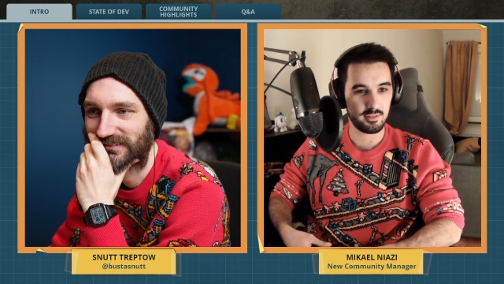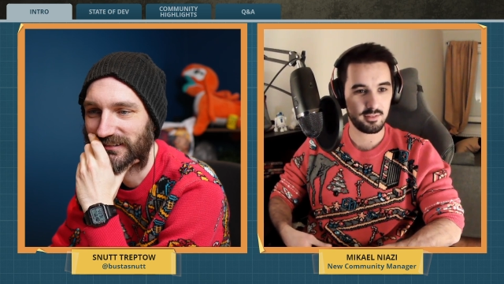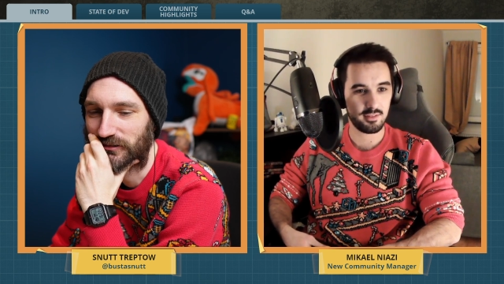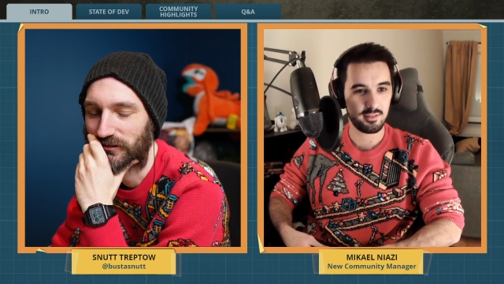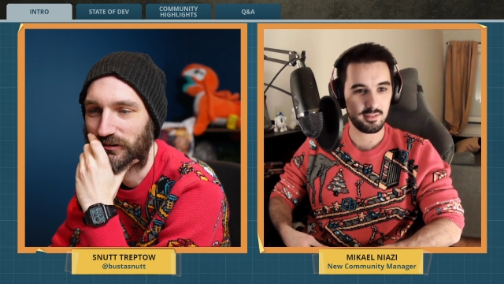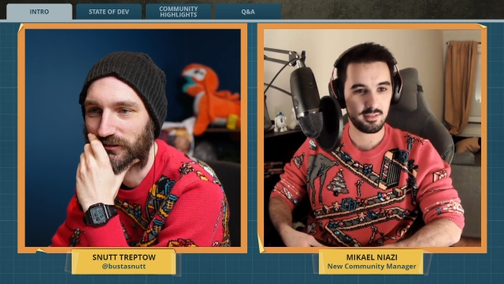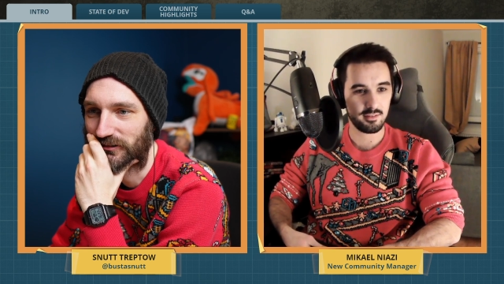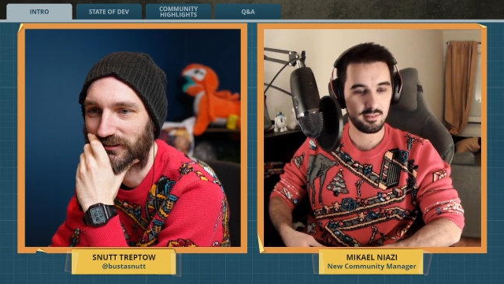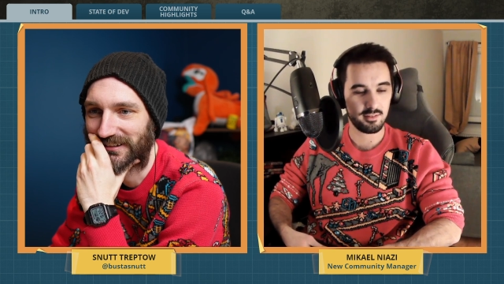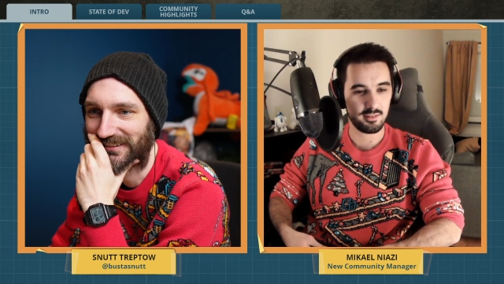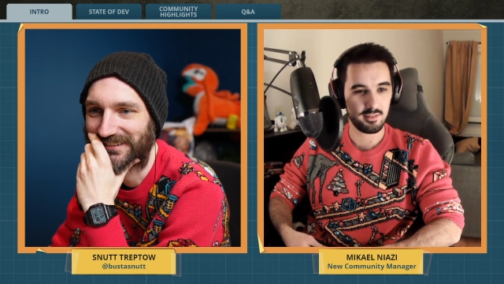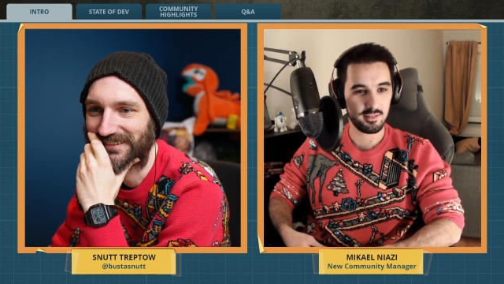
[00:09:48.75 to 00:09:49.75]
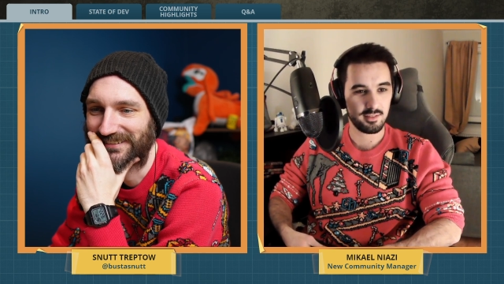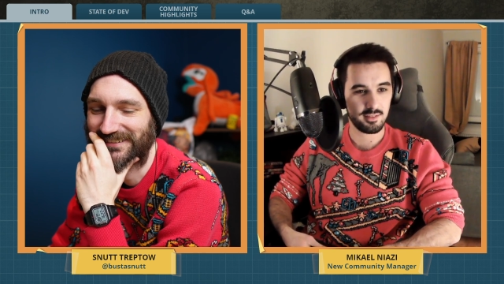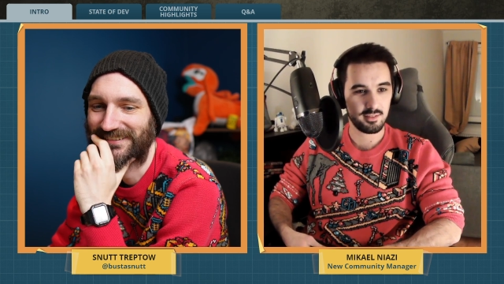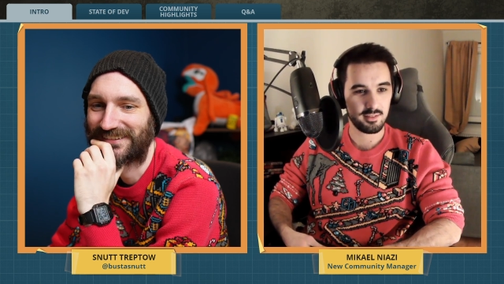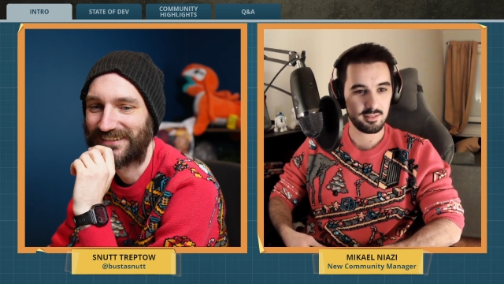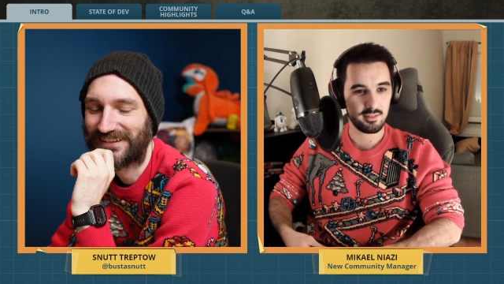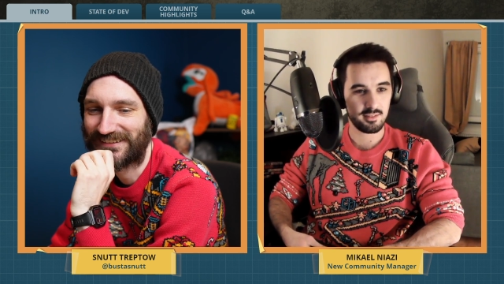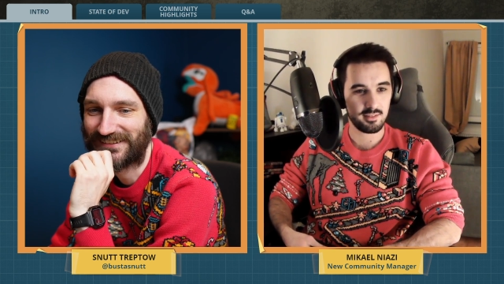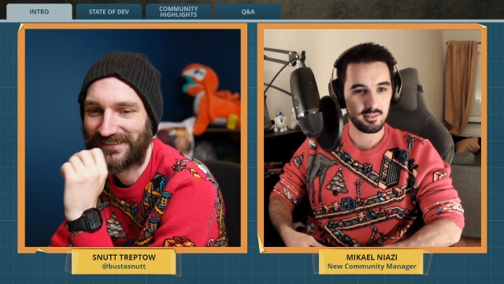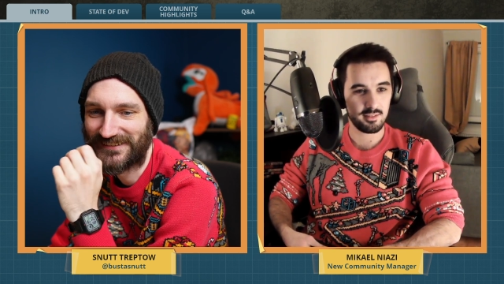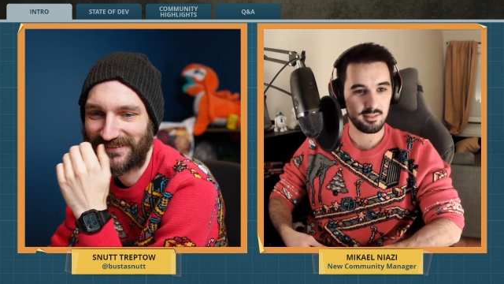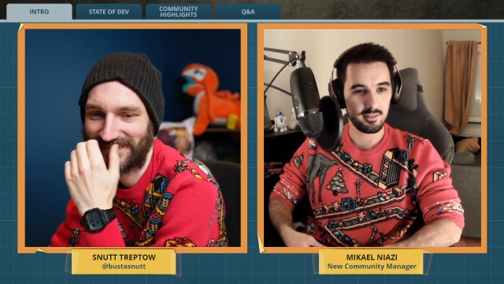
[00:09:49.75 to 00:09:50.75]
Speaker 1: You, you you'll get there. You'll get
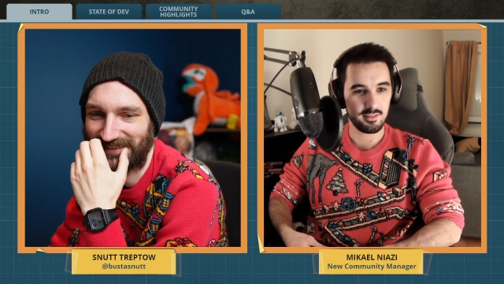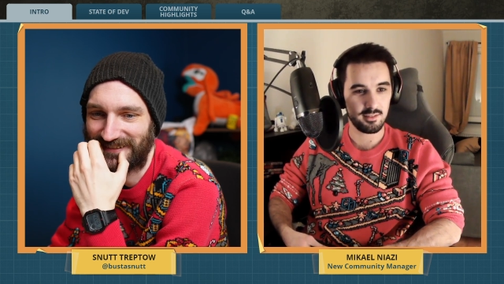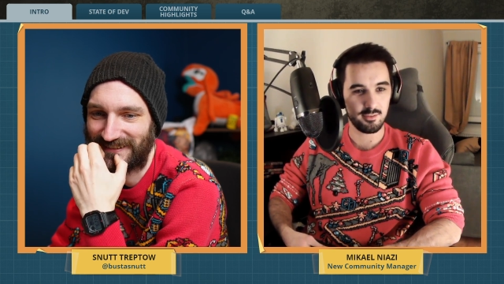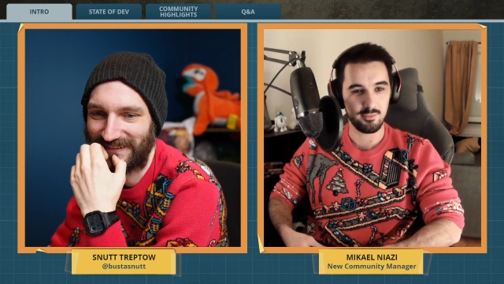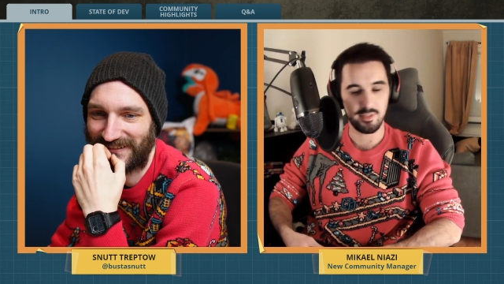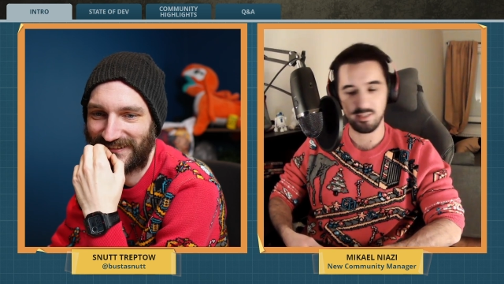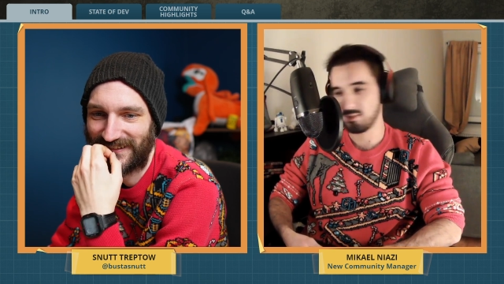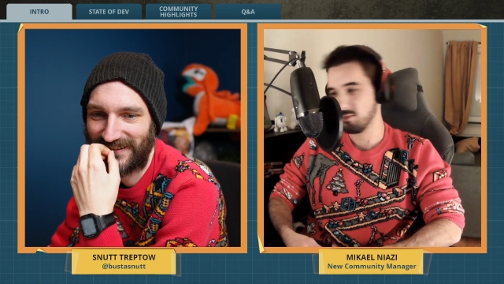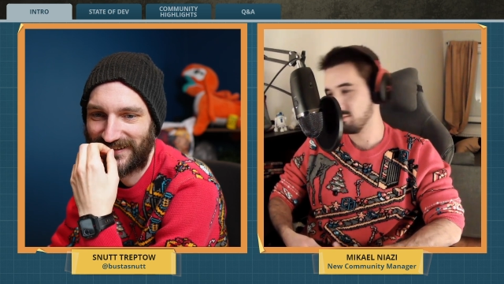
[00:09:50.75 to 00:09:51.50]
there. Oh my